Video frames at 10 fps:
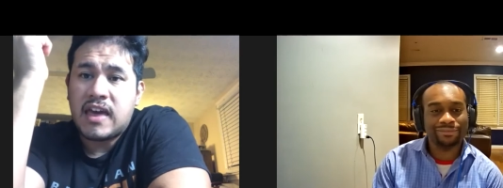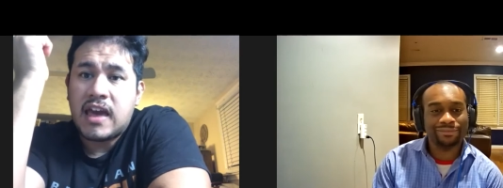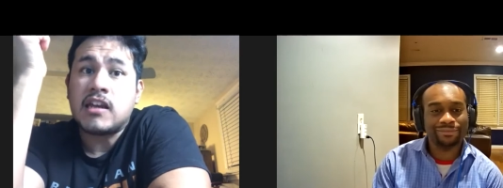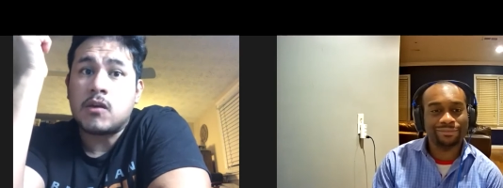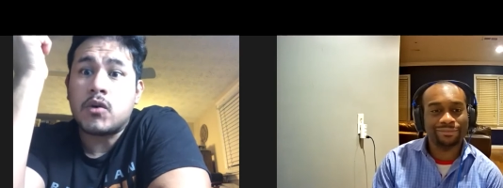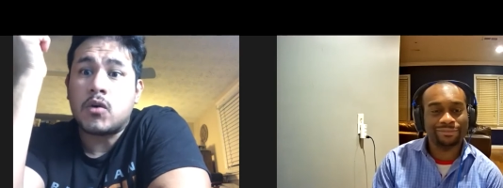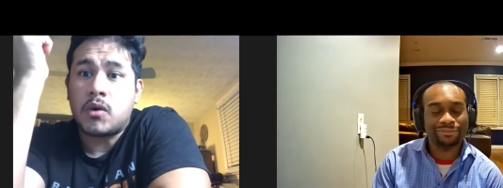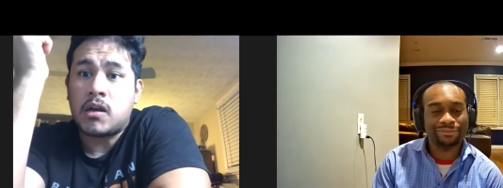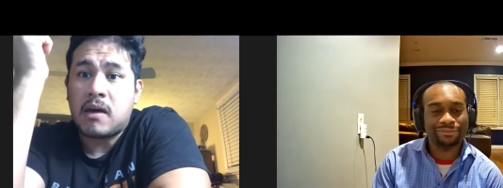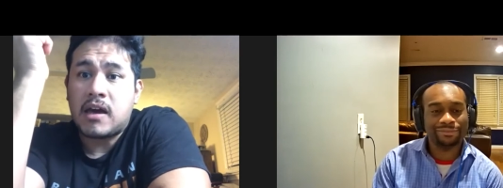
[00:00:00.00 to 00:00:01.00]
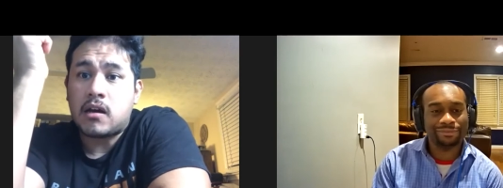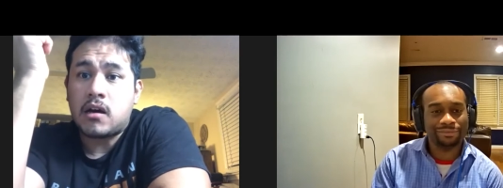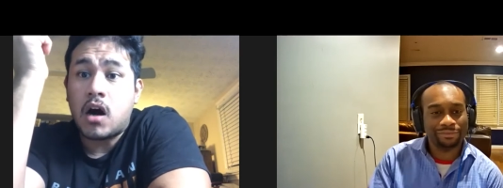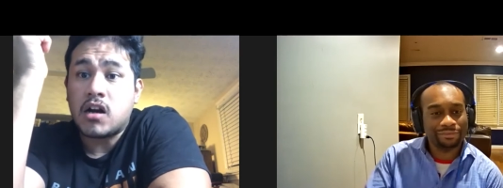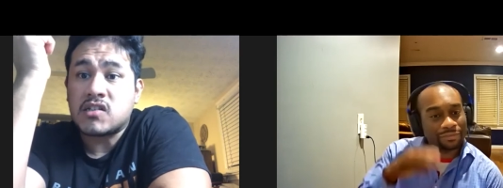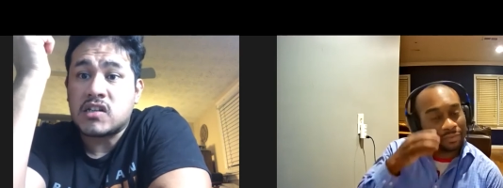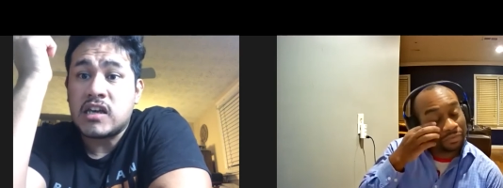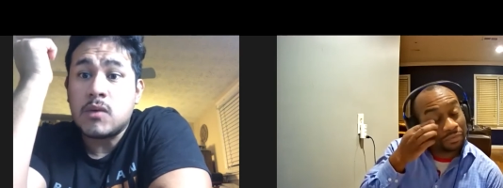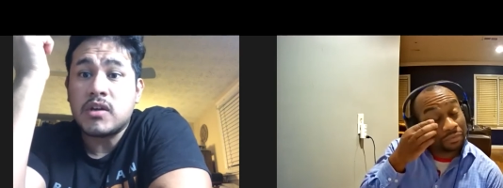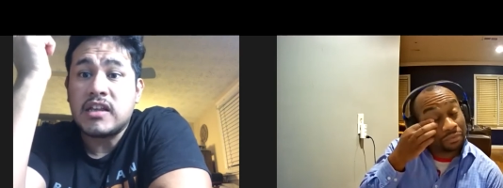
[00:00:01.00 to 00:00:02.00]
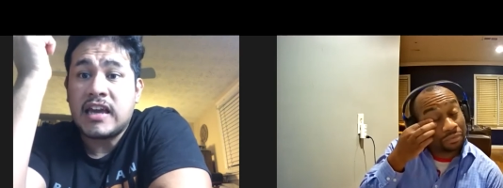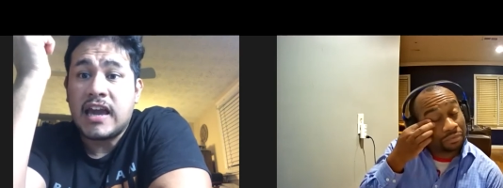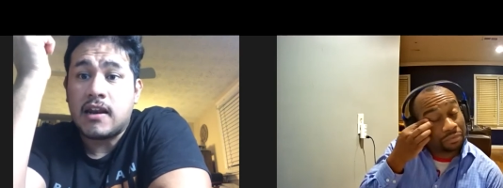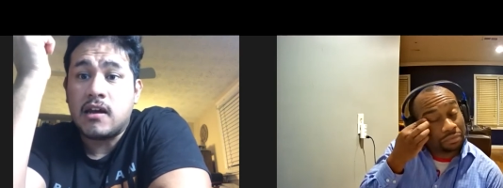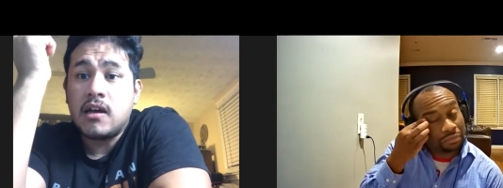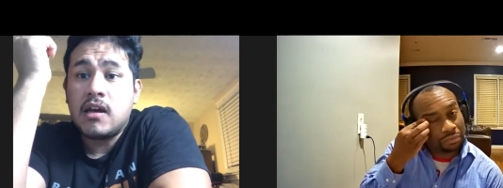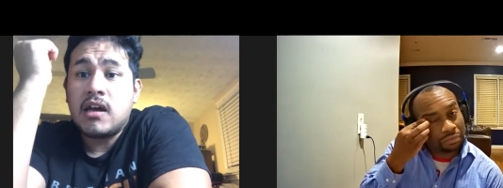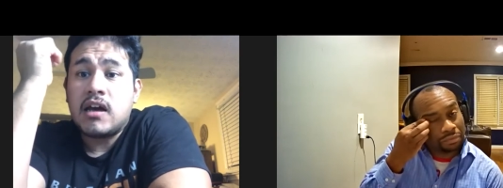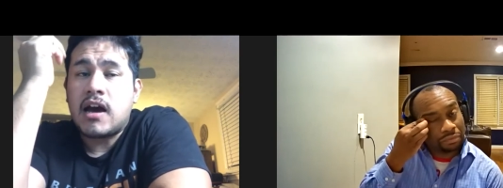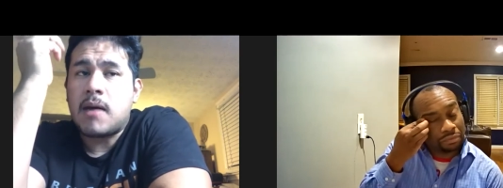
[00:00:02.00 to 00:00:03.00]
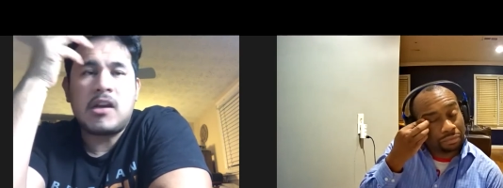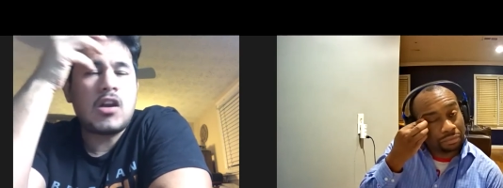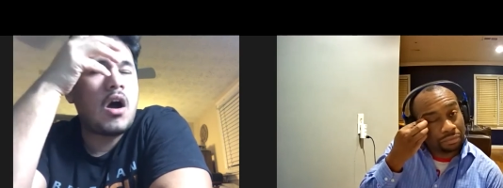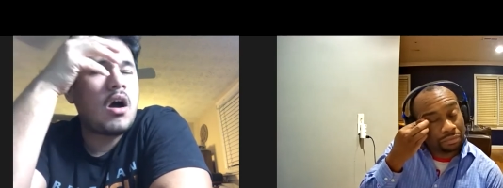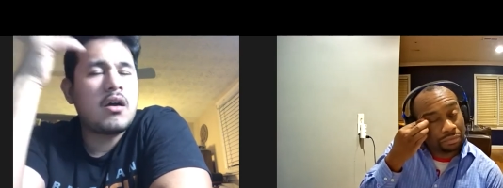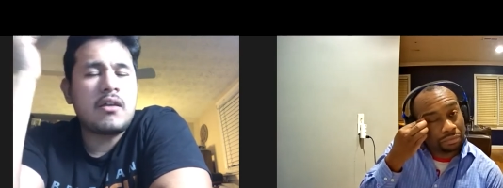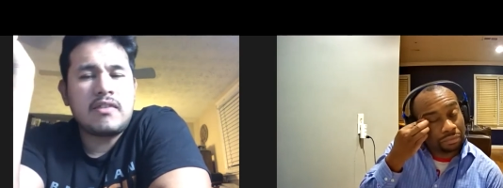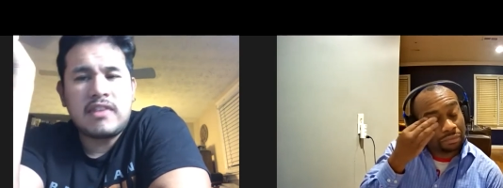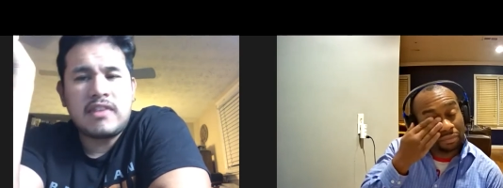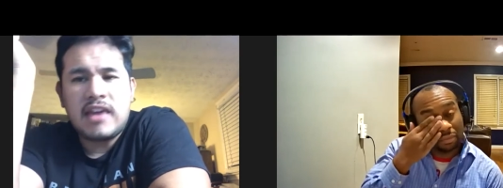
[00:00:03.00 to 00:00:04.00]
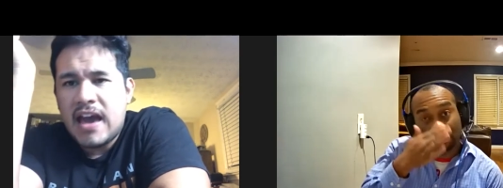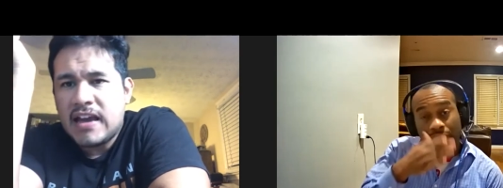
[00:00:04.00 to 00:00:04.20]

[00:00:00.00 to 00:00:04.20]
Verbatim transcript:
Speaker 1: any real running back. Honestly, he really can. I mean, yeah,